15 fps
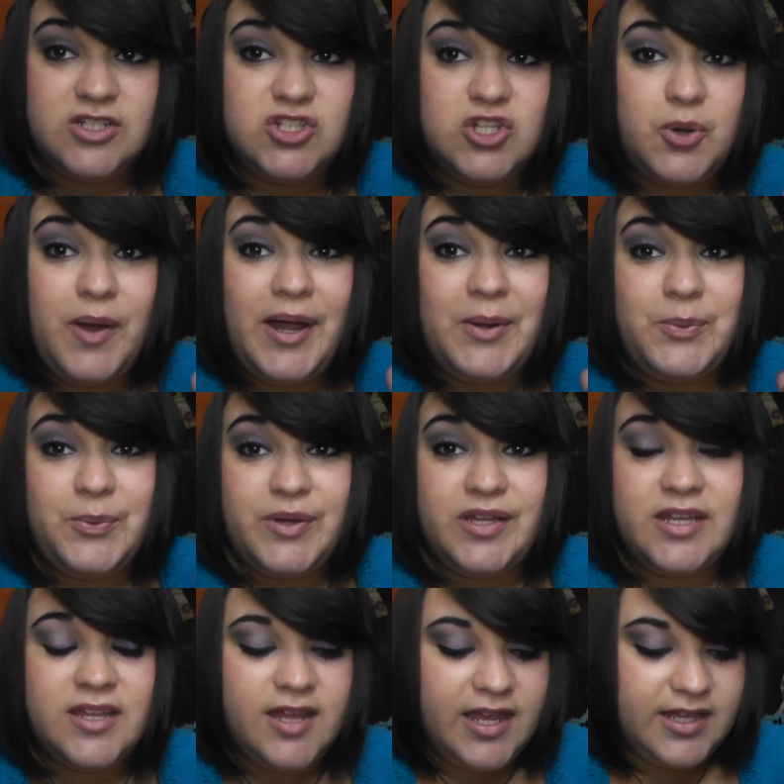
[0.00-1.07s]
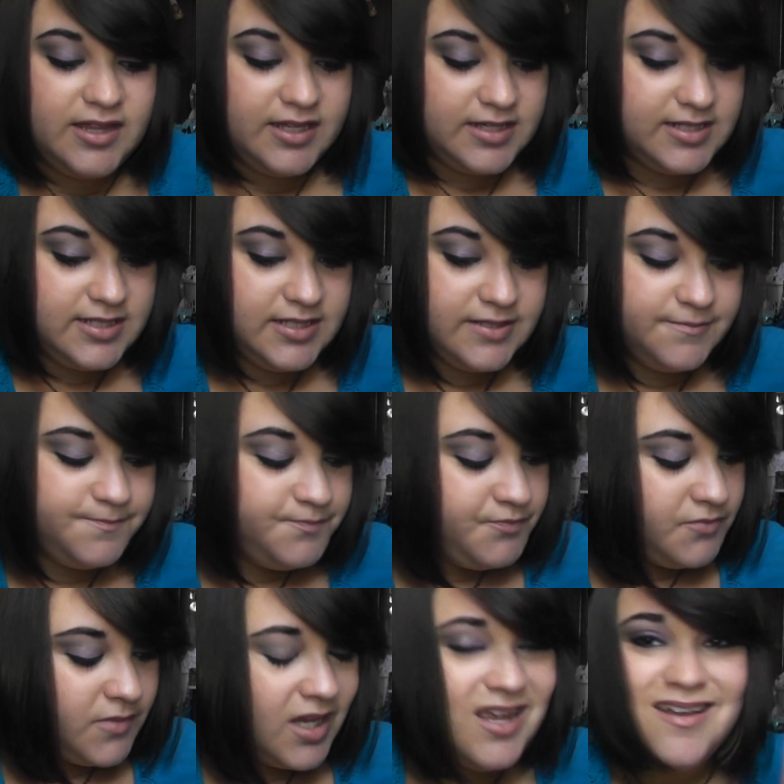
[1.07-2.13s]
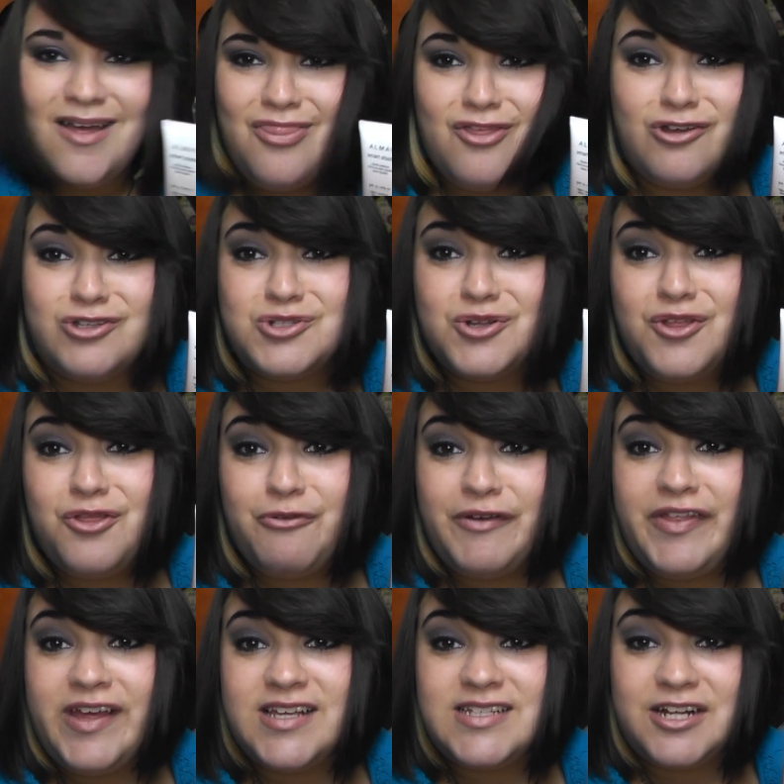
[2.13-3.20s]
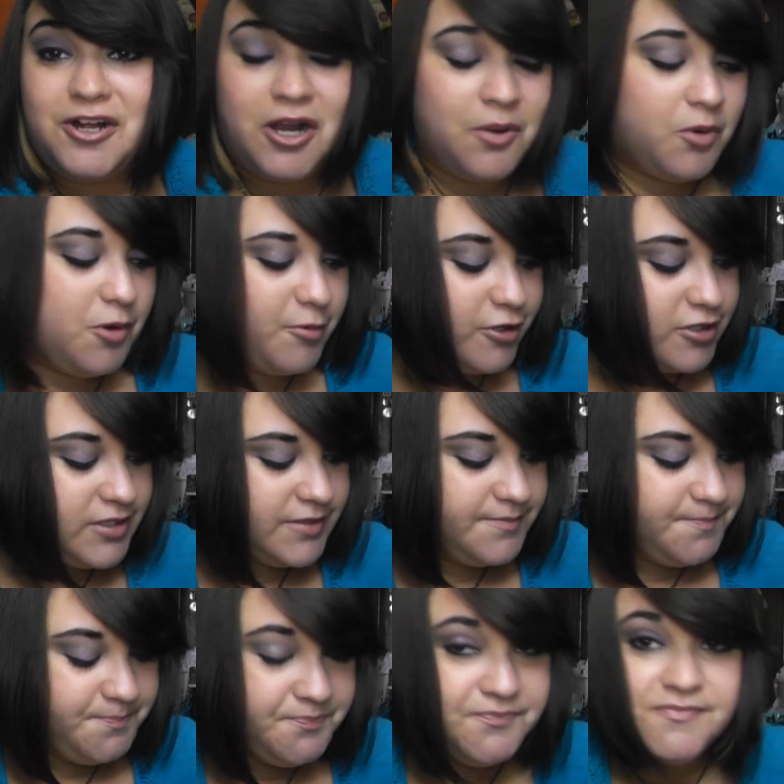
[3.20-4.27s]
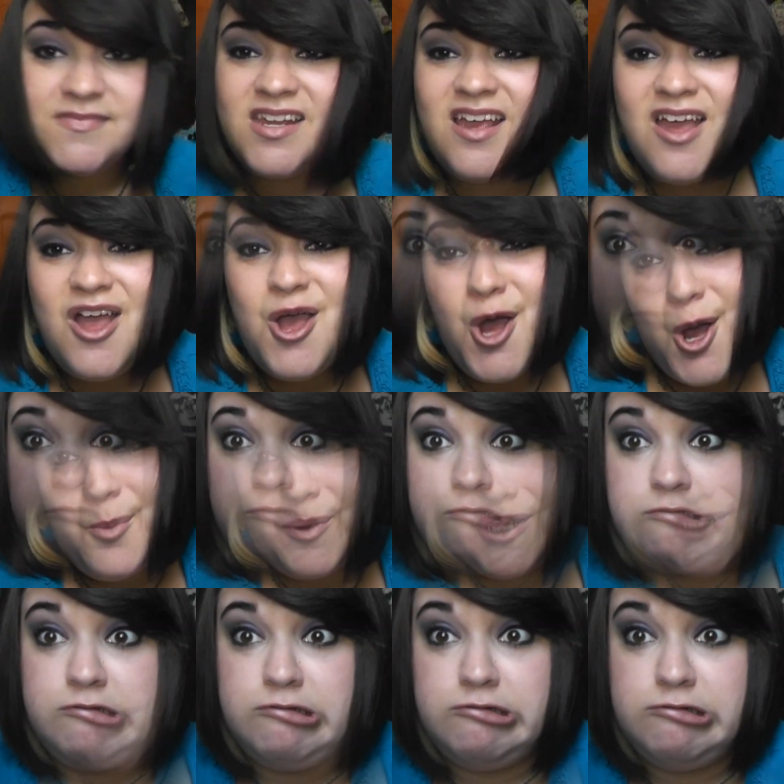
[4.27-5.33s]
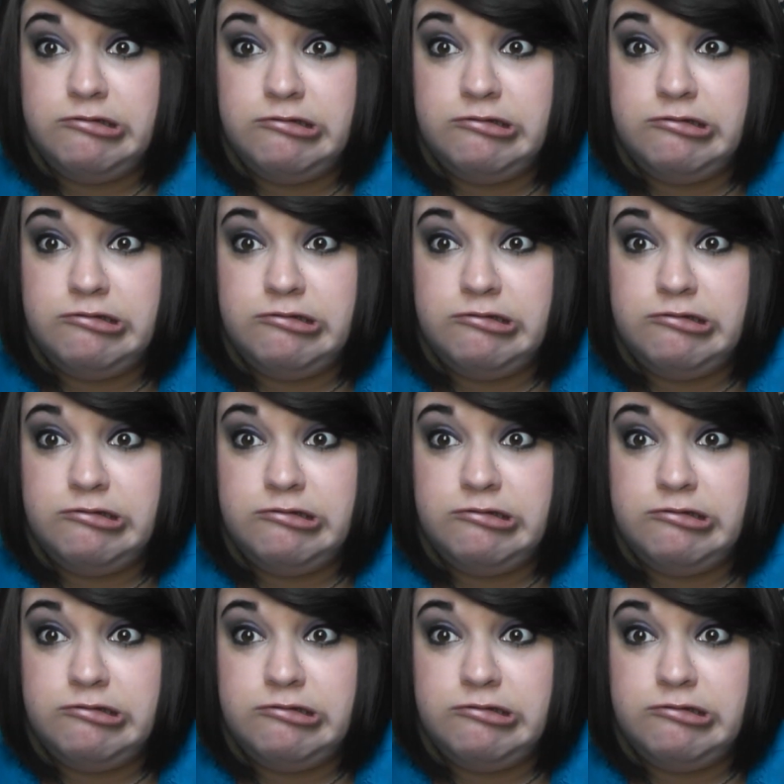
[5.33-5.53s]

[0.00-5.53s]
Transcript: So I really like this. And those are the three things I got at Walmart. Amazing.